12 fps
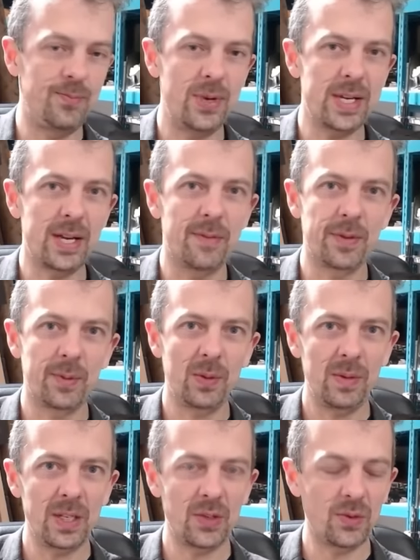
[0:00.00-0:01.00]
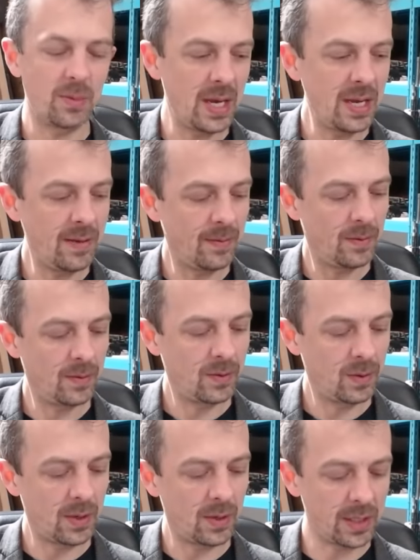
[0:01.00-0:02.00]
pretty comfortable, at least for me.
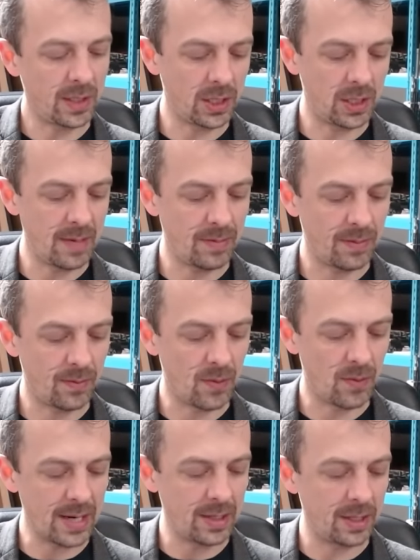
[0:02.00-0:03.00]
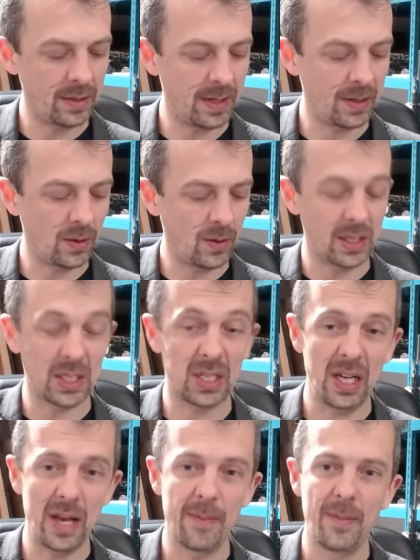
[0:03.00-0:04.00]
Quite, quite a steep rake to it, quite
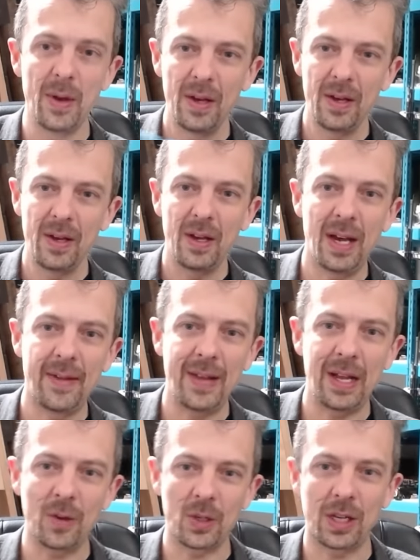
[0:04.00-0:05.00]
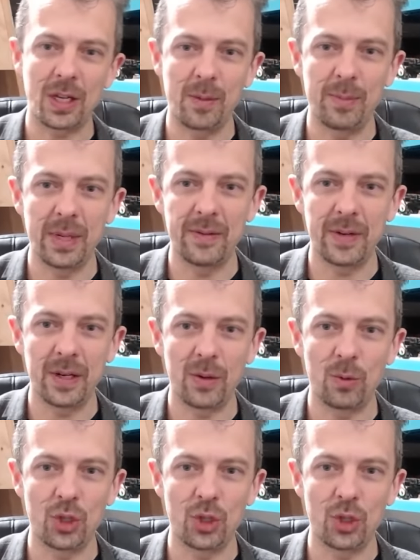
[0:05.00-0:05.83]
slim. And that looks like a bit of an old